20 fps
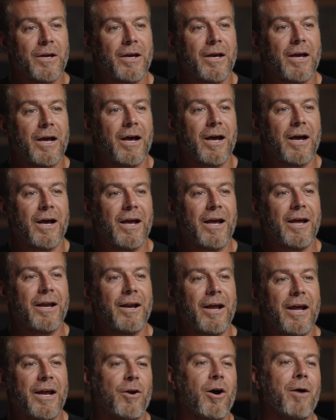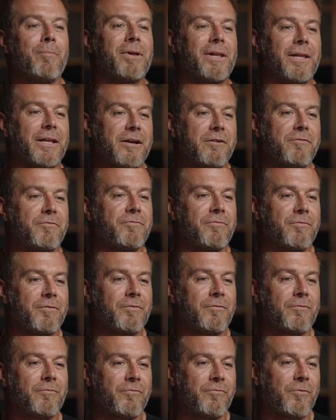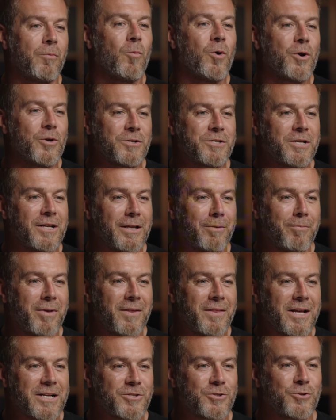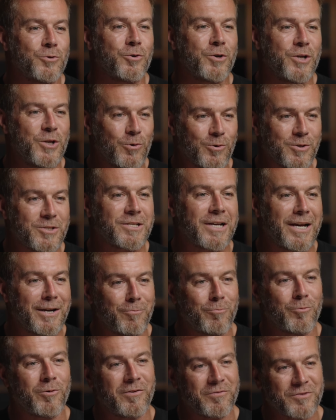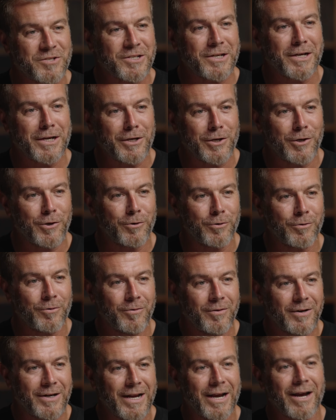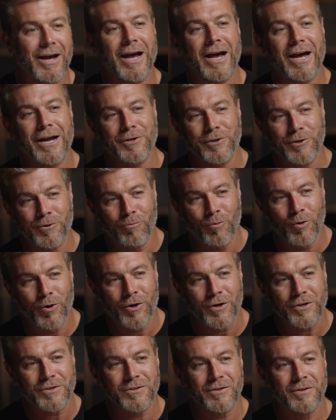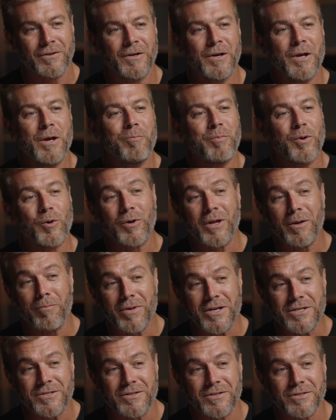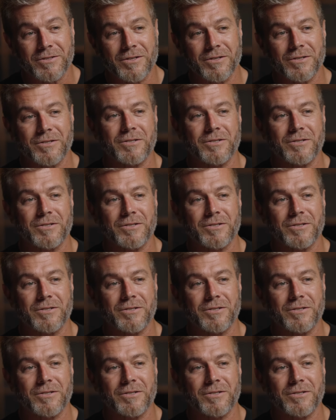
And I believe from what you're telling me in that story, your son would have seen you and how hard you worked and building businesses.